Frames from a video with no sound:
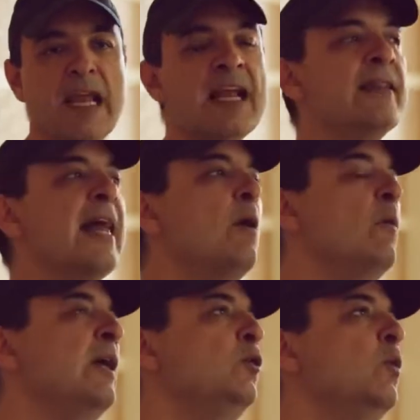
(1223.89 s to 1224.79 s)
And that
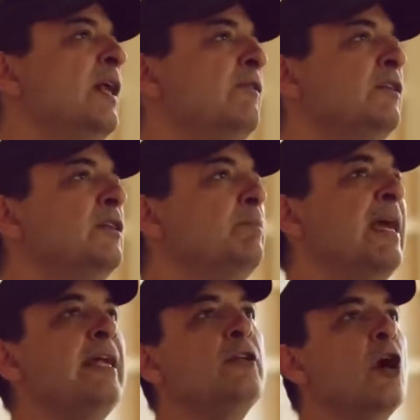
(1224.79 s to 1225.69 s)
way you won't have to
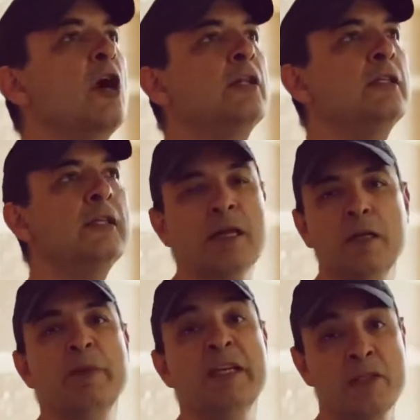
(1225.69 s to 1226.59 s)
depend on
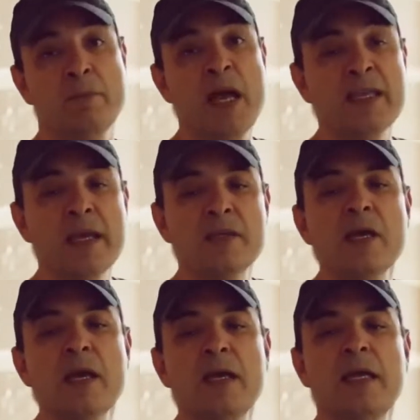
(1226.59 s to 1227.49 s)
luck, because in my
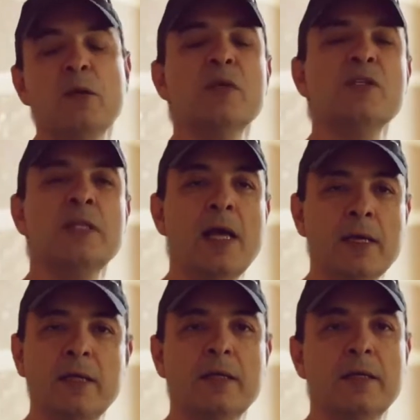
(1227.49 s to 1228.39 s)
case, it was
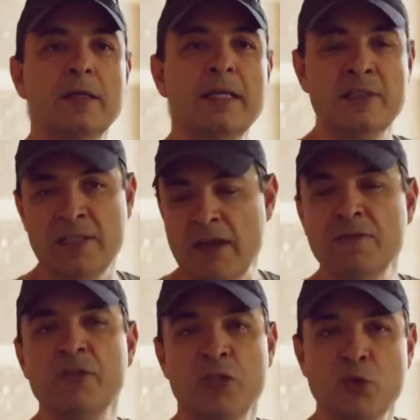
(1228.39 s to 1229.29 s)
luck that
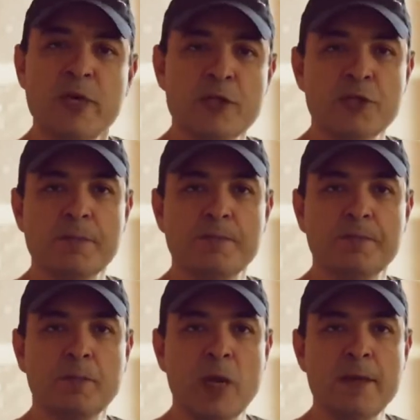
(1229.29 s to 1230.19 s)
saved the situation,
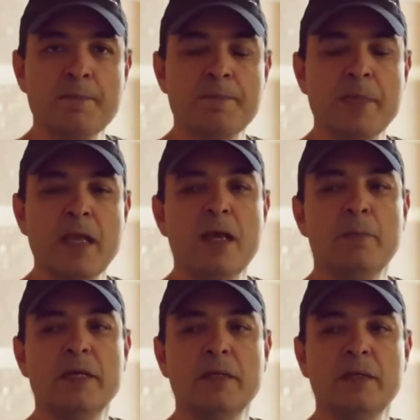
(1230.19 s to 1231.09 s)
right?
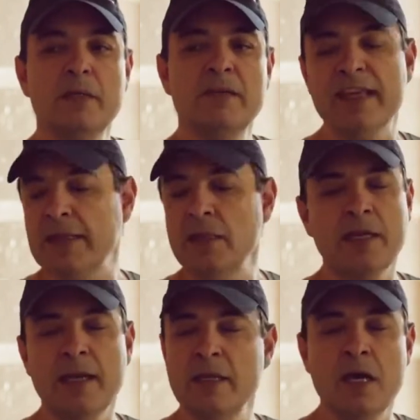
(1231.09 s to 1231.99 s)
But if that
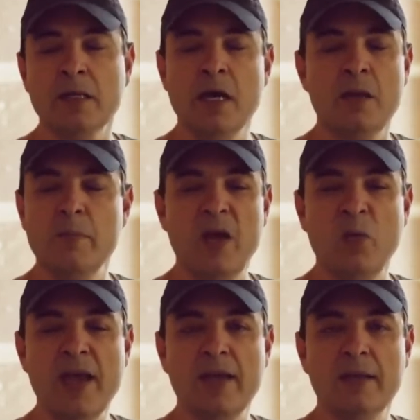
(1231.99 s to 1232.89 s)
luck had not gone my
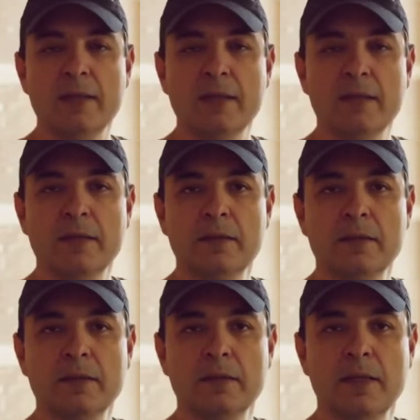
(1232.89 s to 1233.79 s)
way,
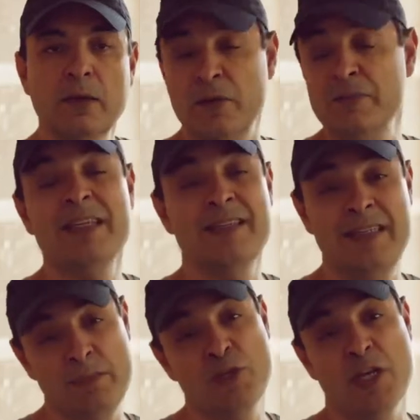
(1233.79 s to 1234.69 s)
I would have been in
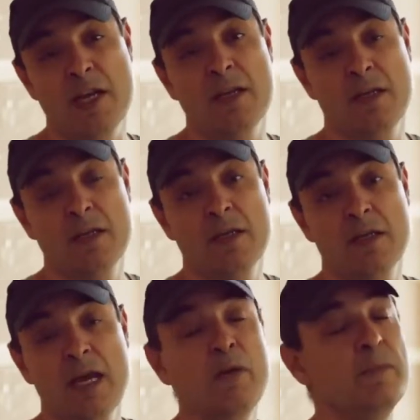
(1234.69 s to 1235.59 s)
deep shit.
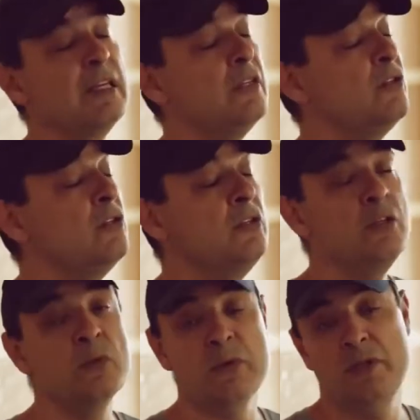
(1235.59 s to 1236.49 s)
I would have been in
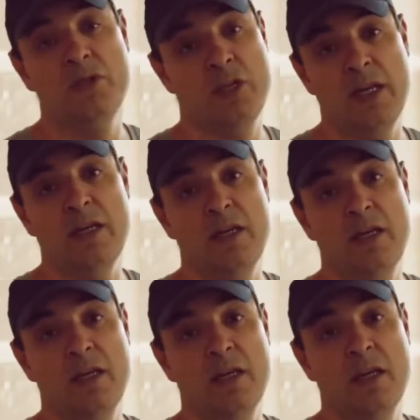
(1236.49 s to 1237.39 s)
serious shit,
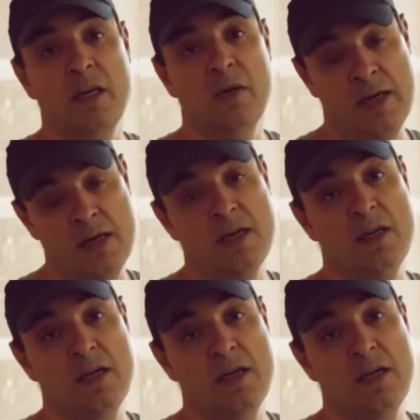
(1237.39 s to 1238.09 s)
right?